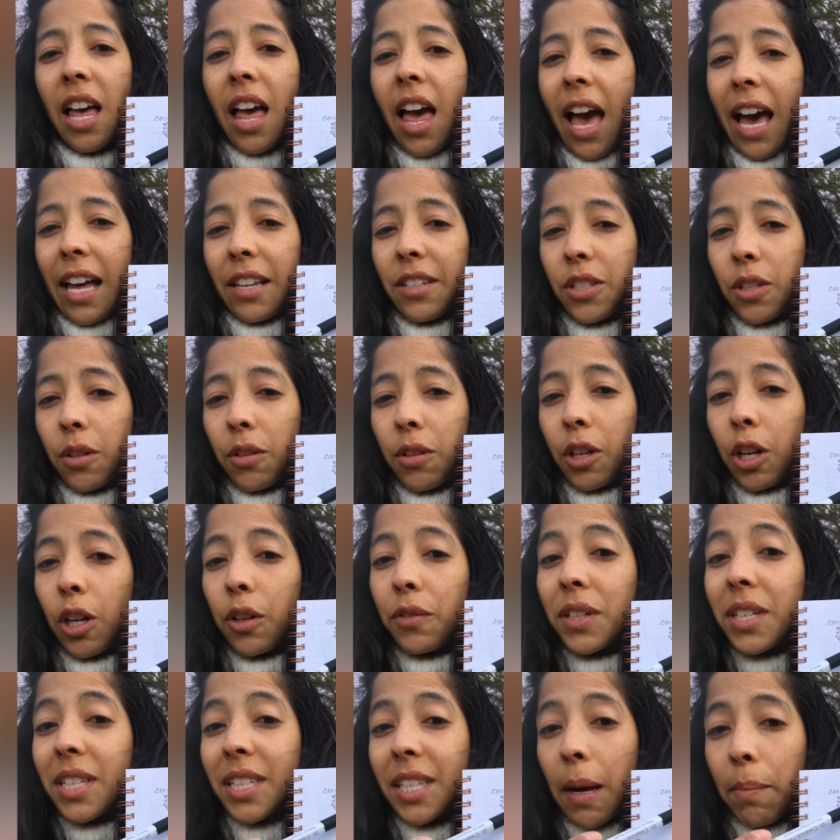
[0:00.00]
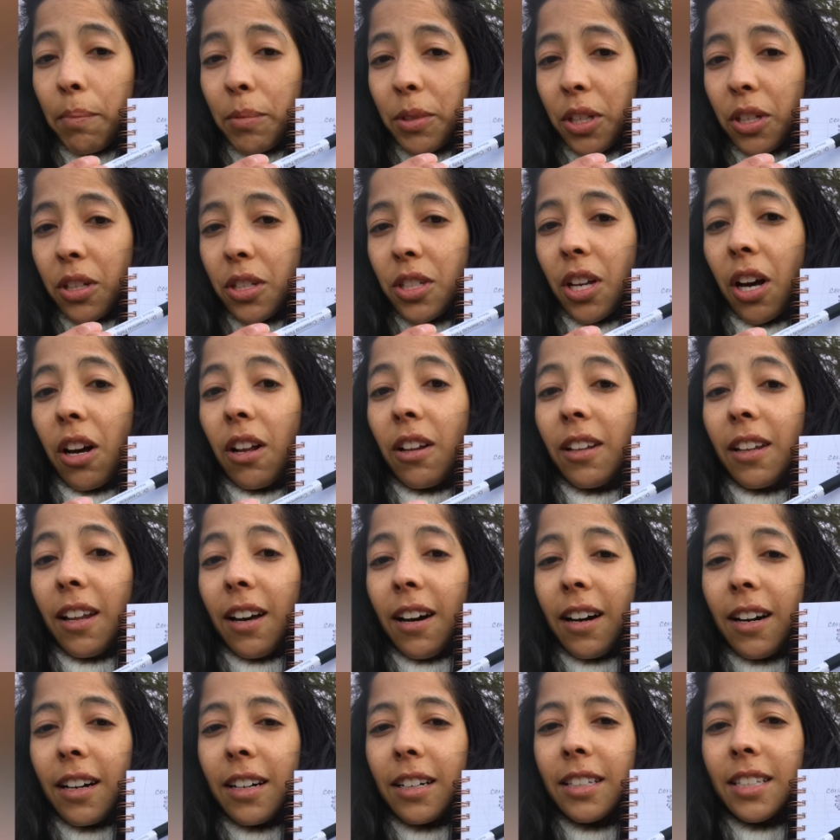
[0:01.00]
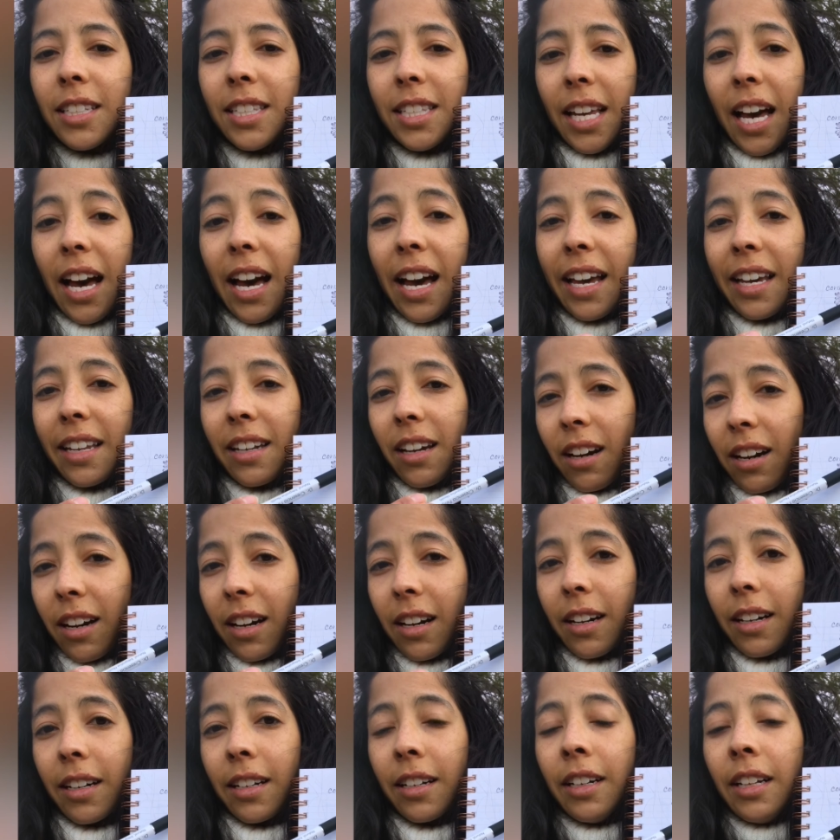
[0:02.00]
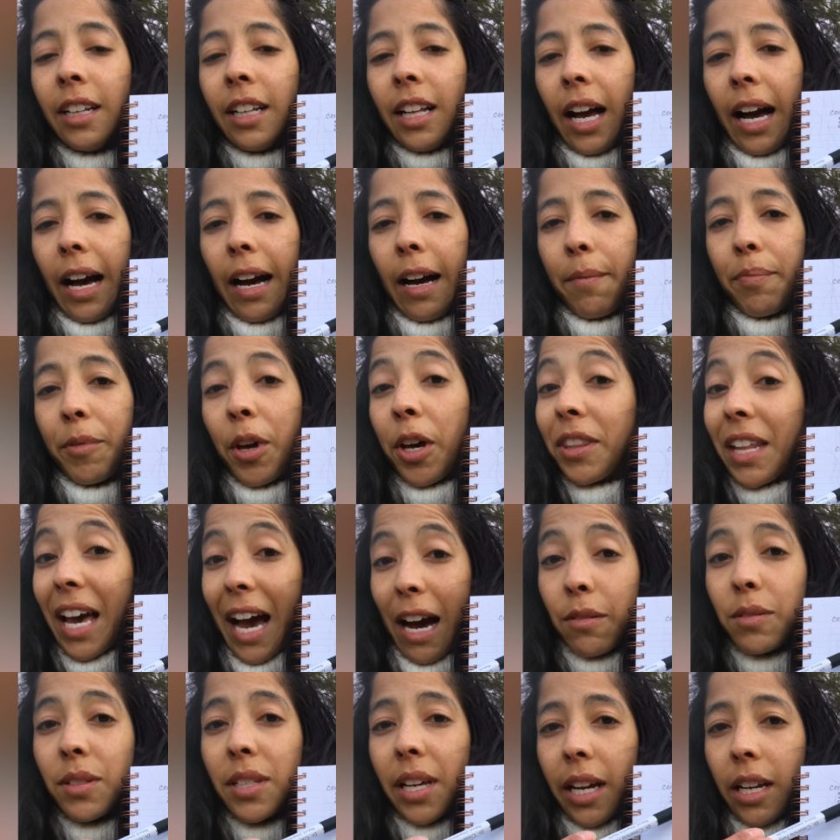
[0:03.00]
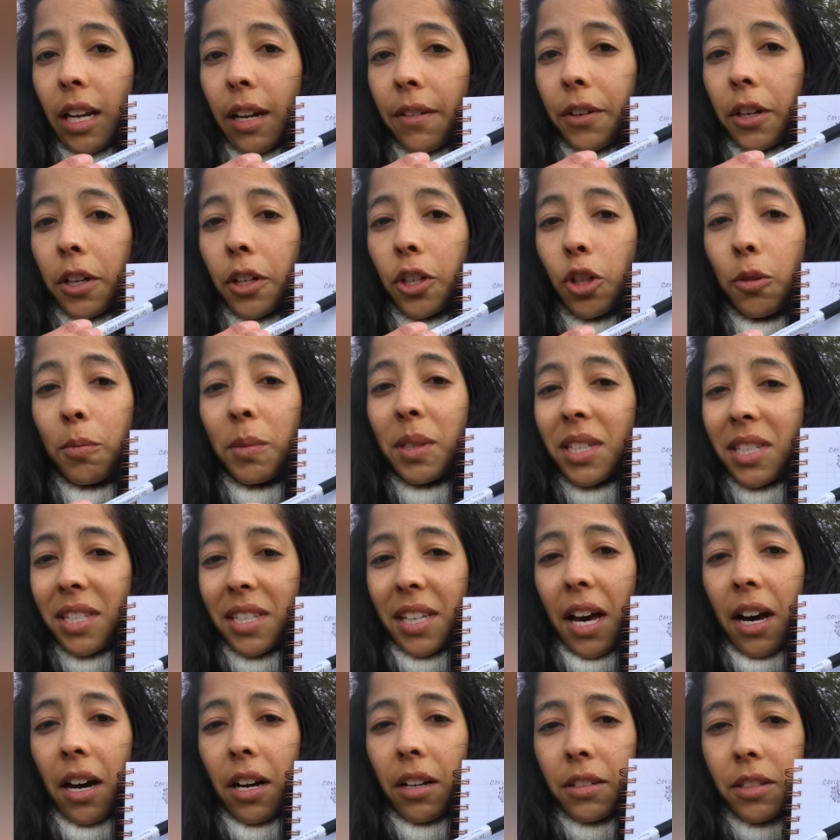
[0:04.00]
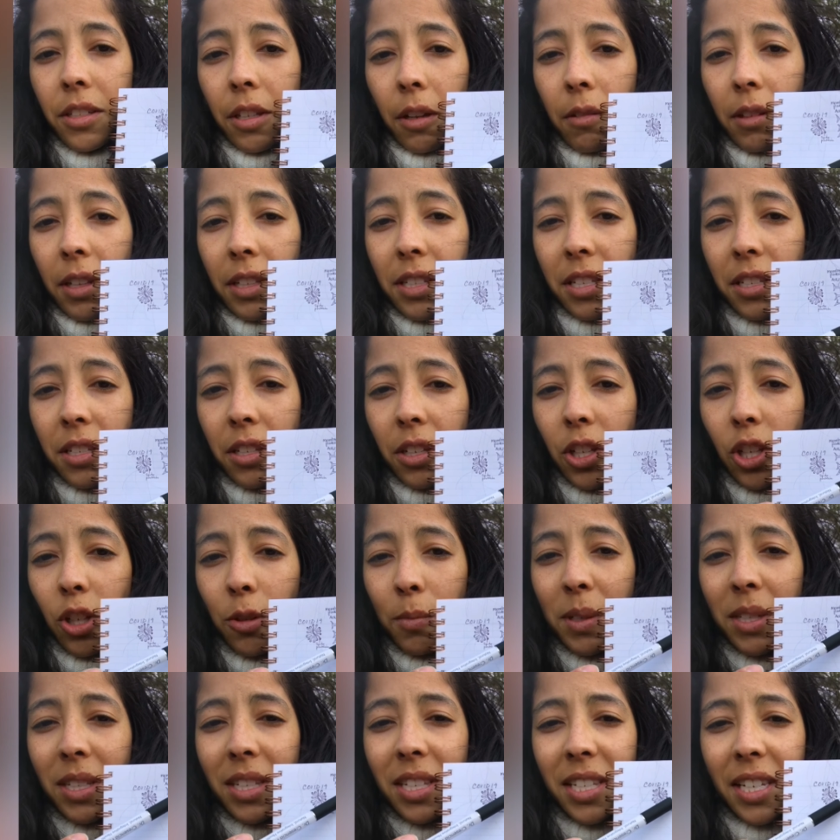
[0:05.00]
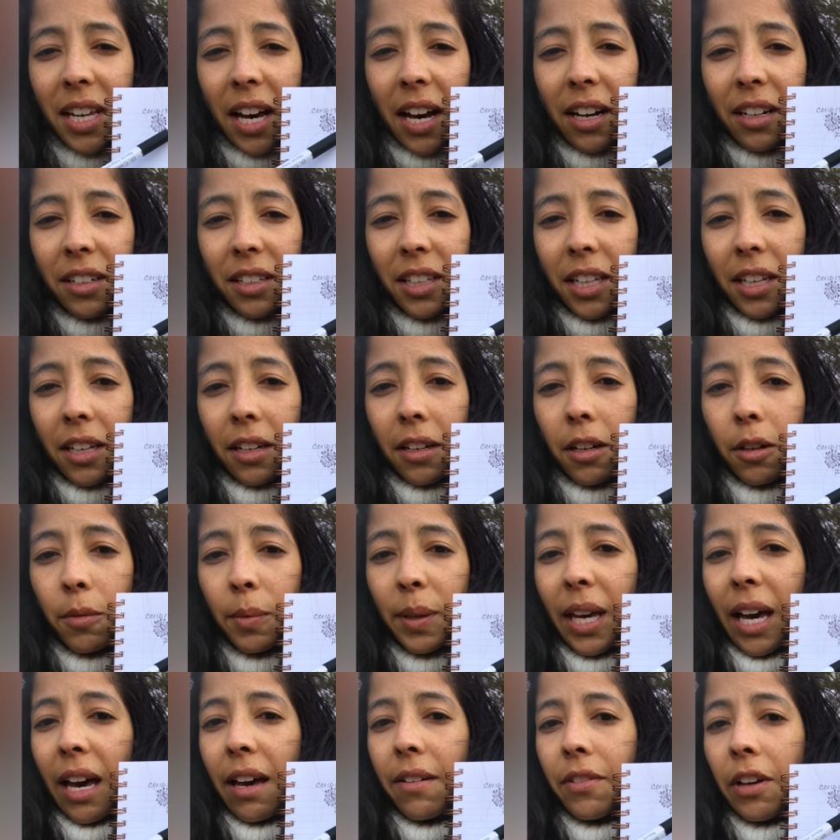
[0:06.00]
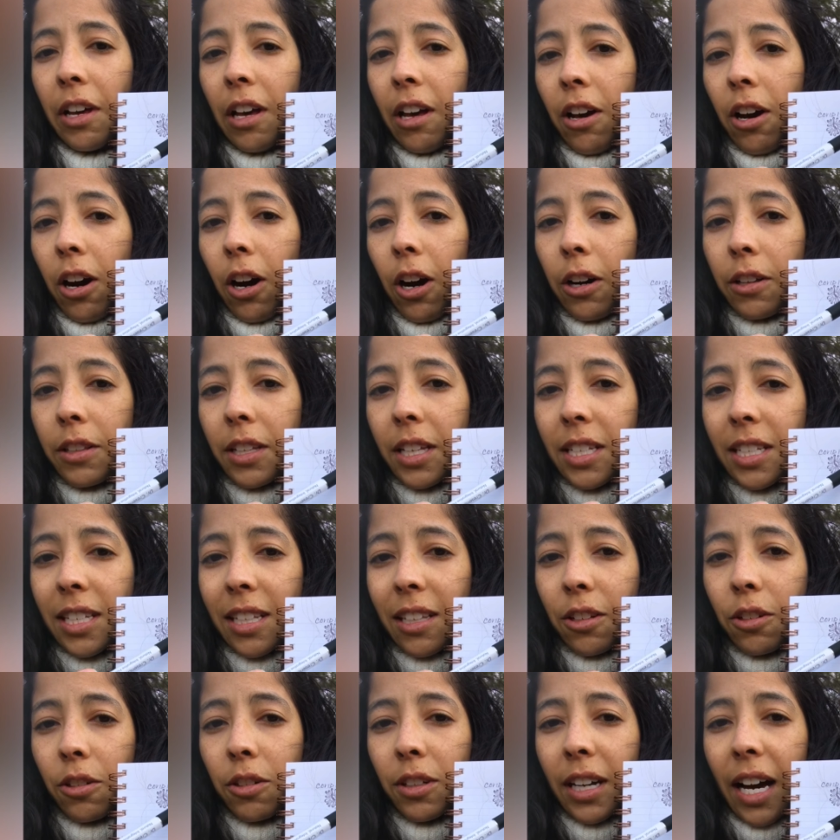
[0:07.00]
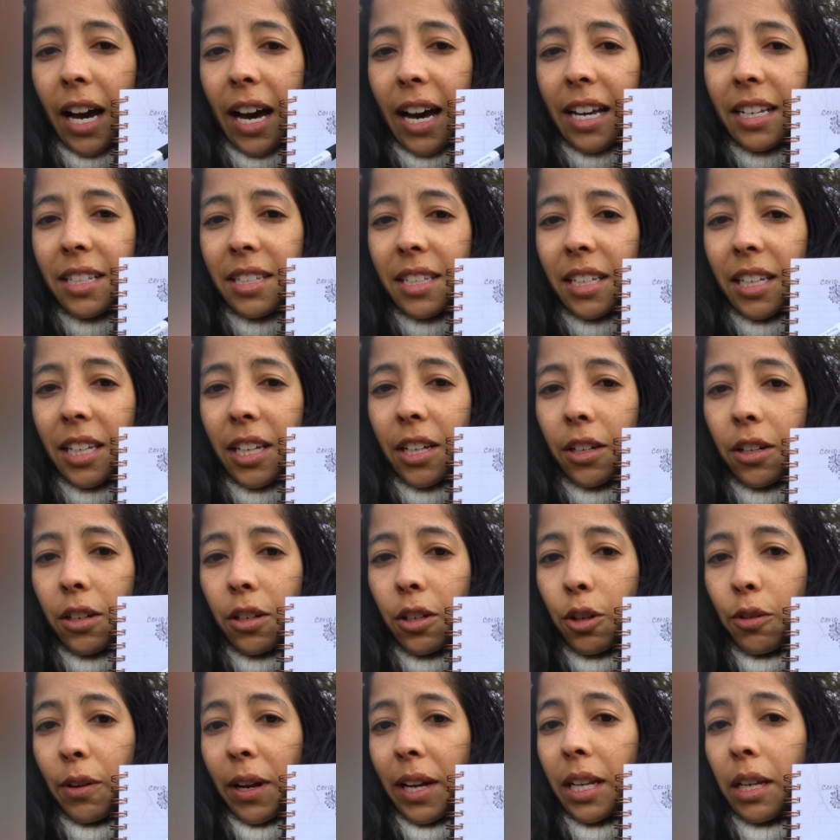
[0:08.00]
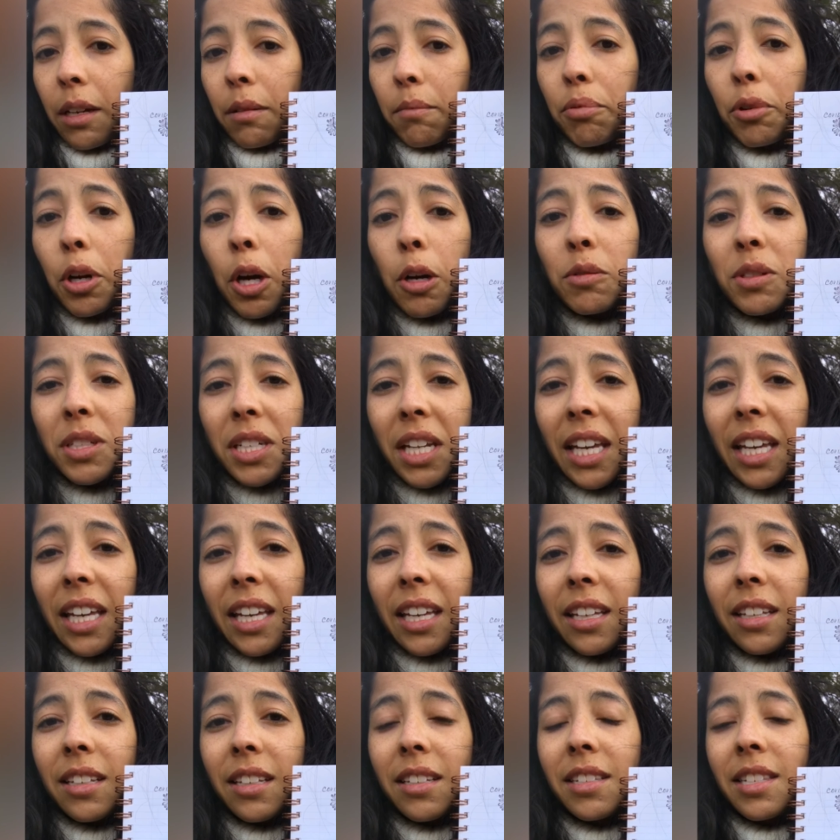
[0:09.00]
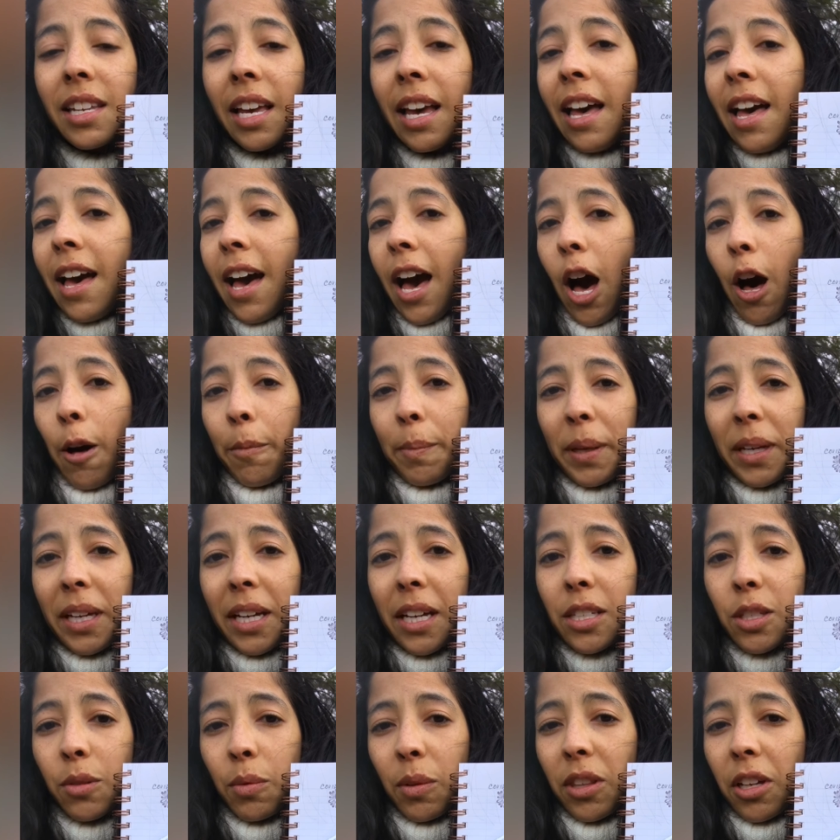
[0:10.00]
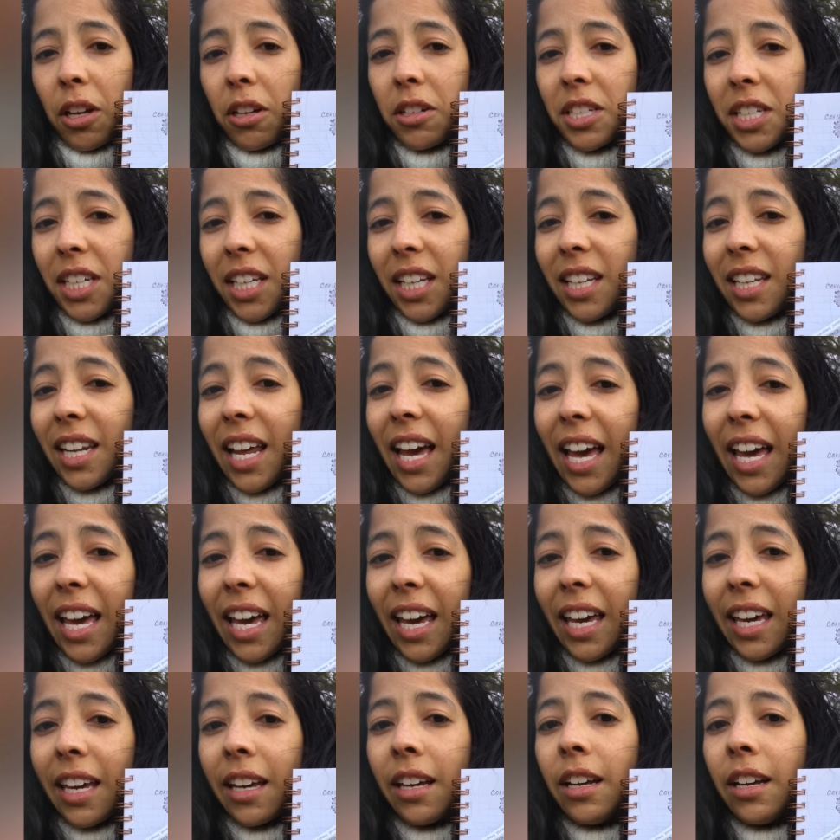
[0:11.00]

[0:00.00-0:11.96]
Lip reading: And so there are receptors alongside our, on the outside of our human cell. So this is a human cell here. We have all these little guys in here creating proteins, helping us with our DNA,